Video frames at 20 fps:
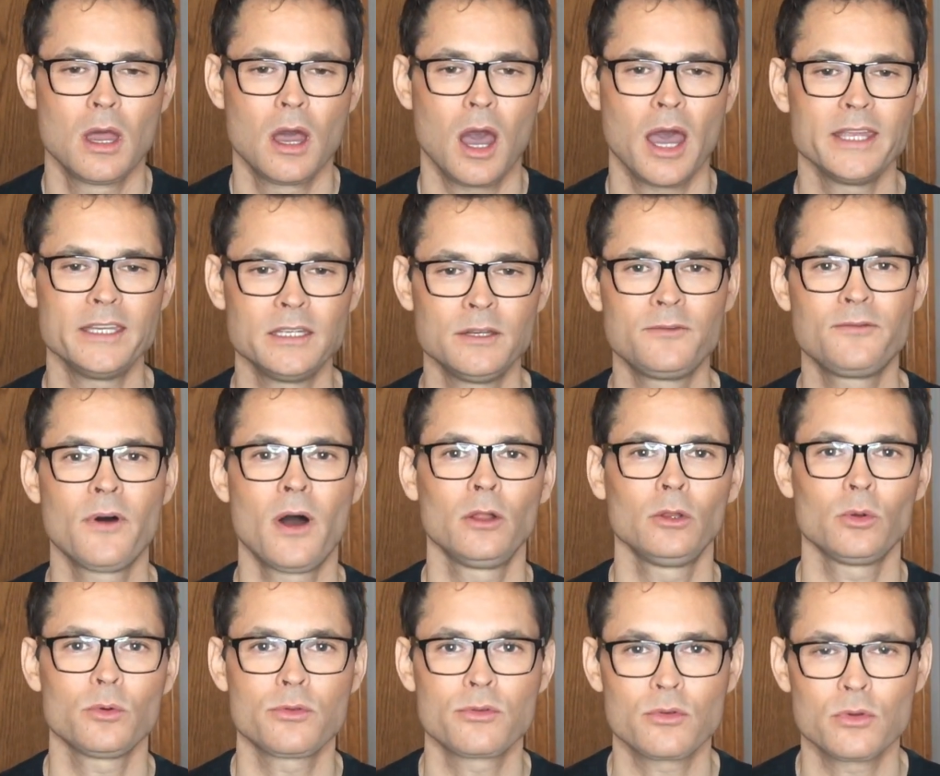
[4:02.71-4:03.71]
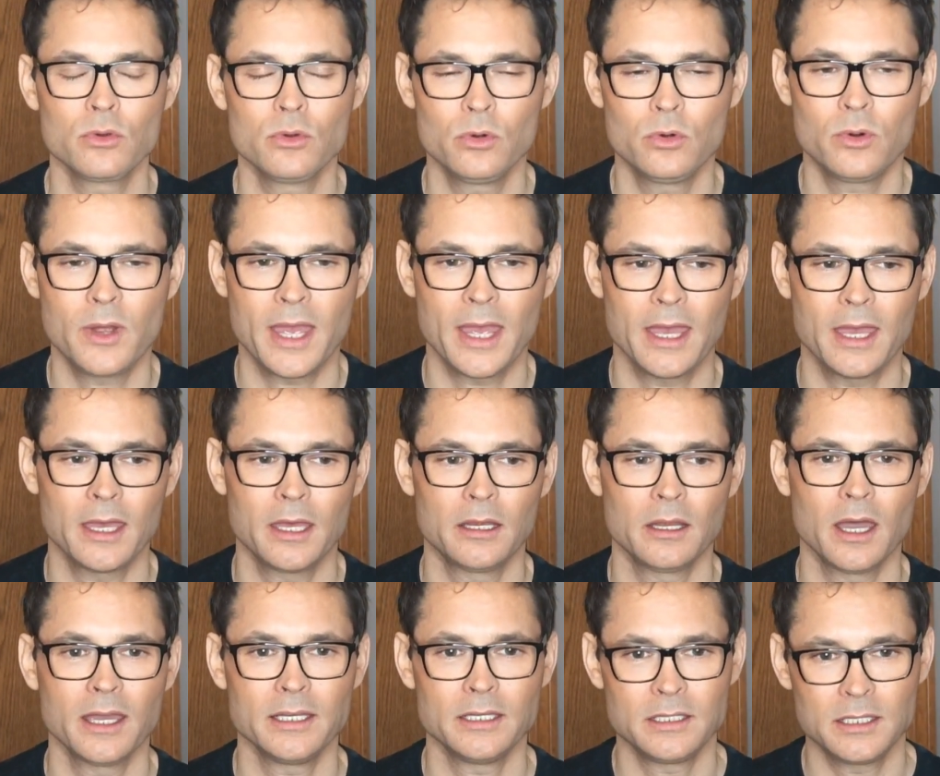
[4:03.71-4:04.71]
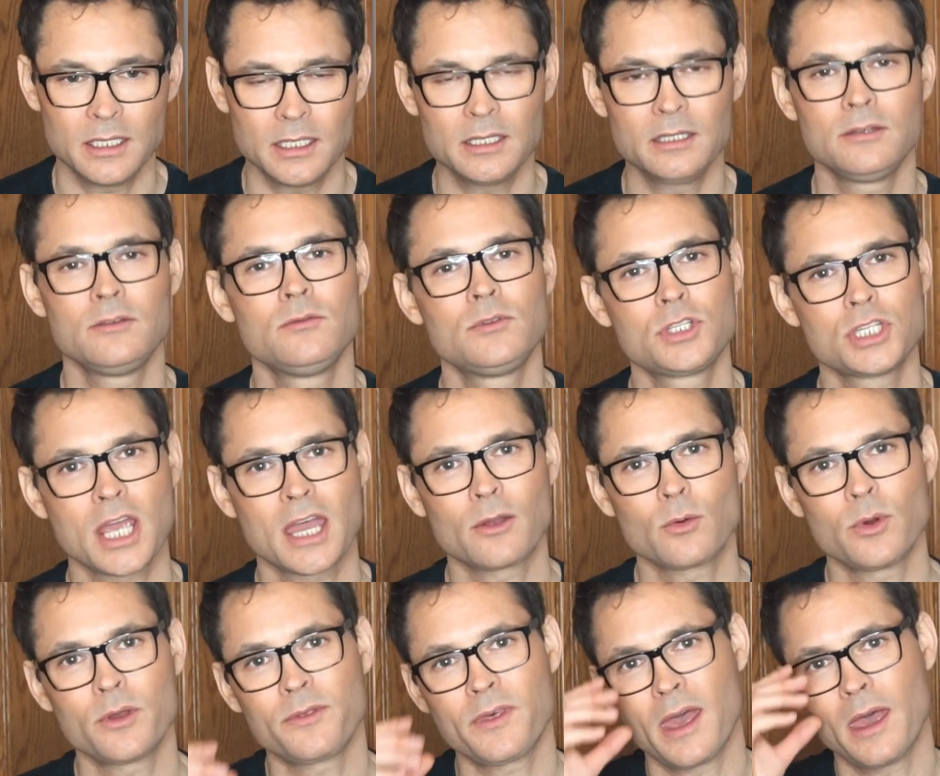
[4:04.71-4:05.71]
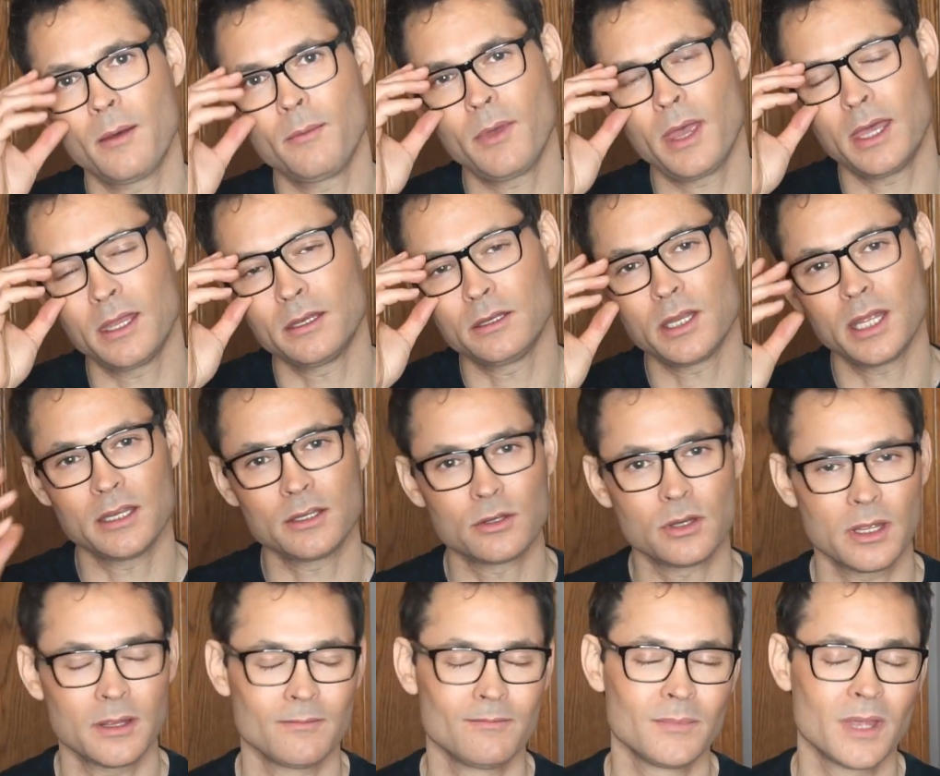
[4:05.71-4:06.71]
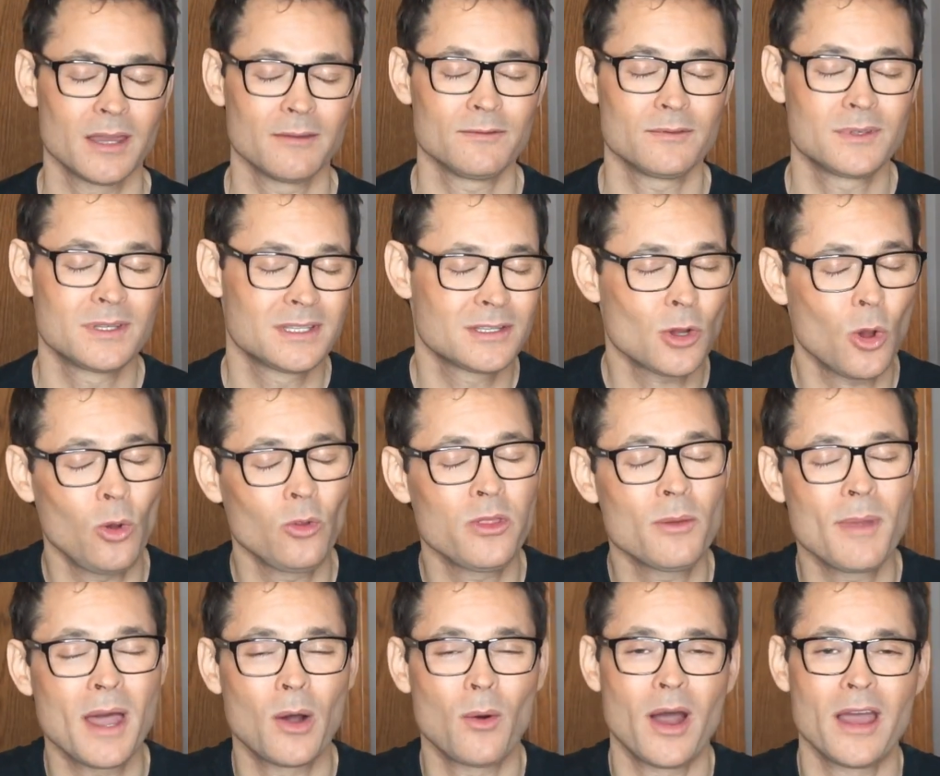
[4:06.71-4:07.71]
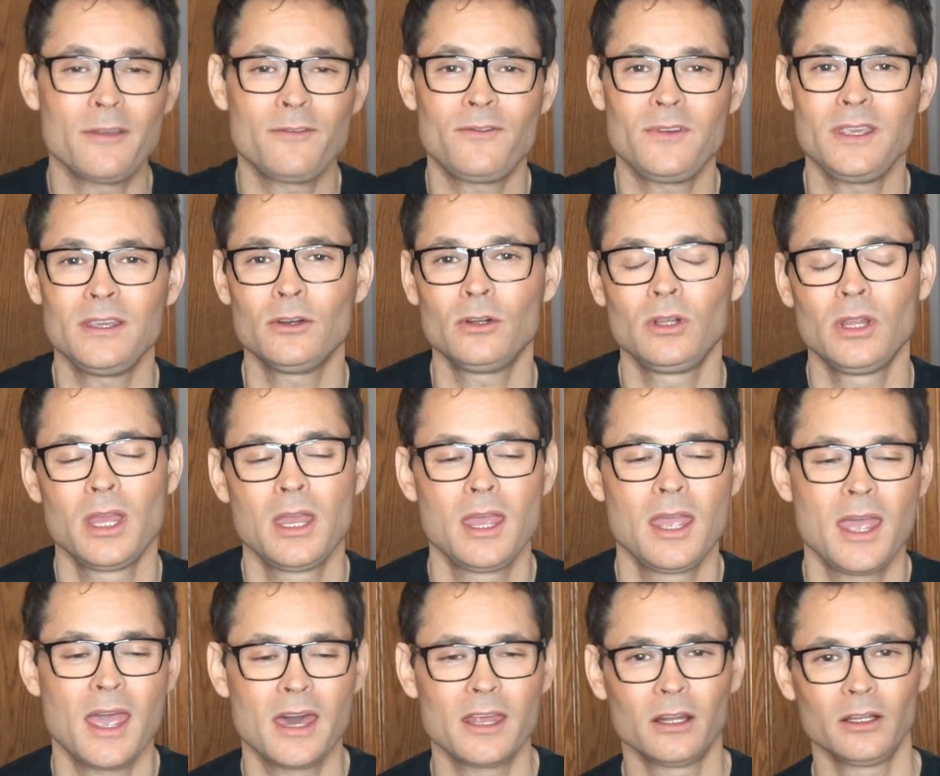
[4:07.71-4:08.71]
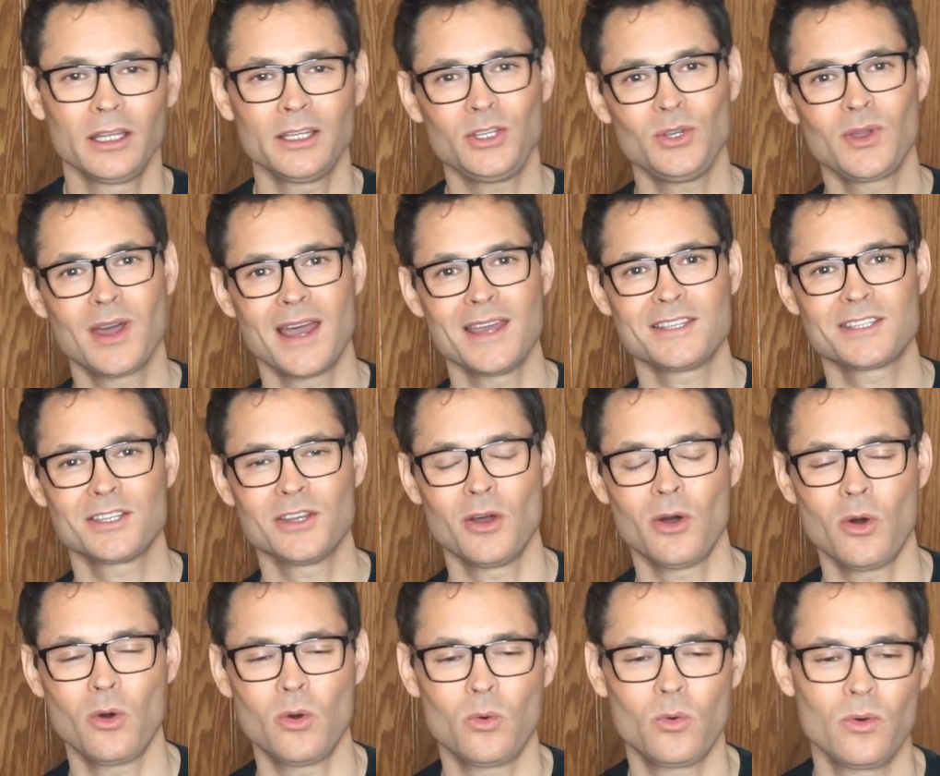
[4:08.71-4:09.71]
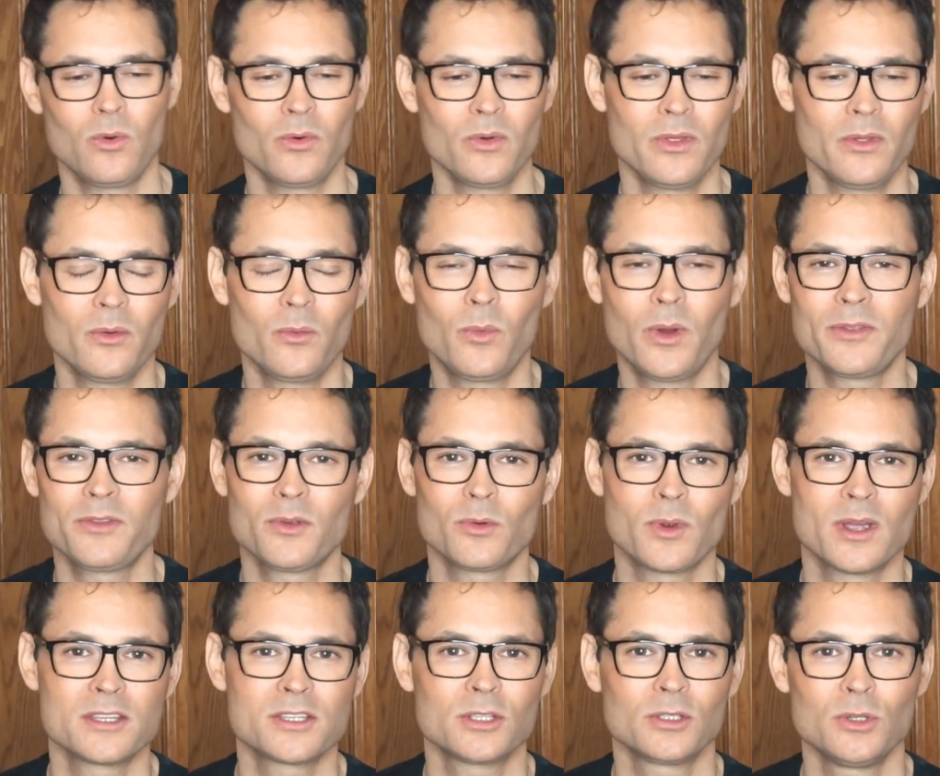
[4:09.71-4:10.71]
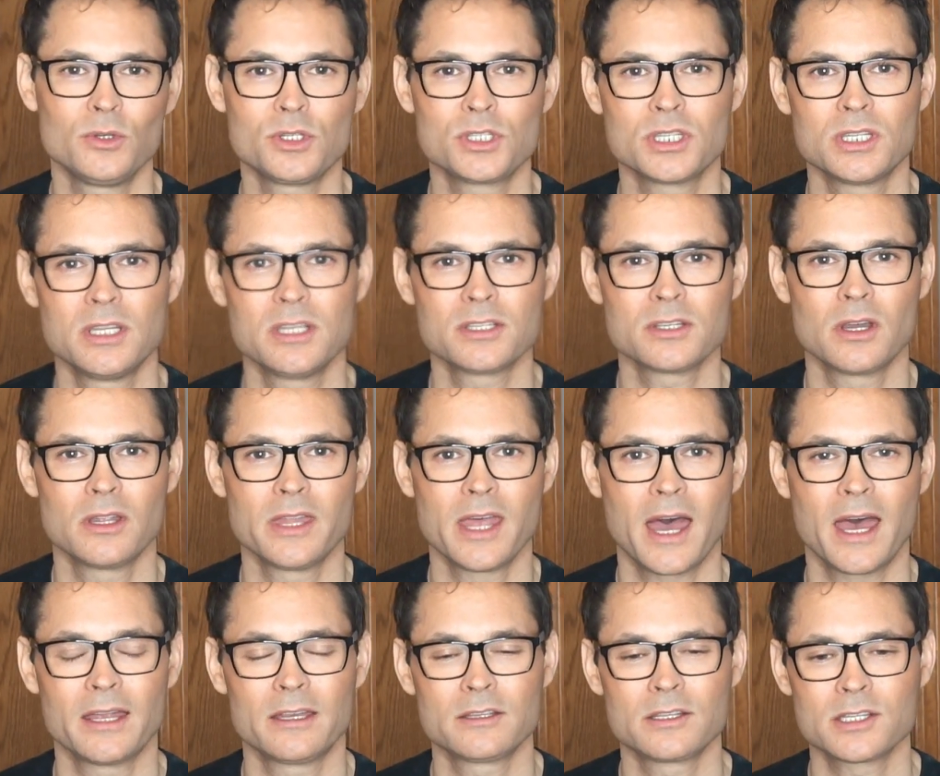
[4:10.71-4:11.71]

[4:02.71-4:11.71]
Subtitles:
I did follow through, and I did check with them, and I've told them how I feel, and I'll let you guys know what the resolution is on that.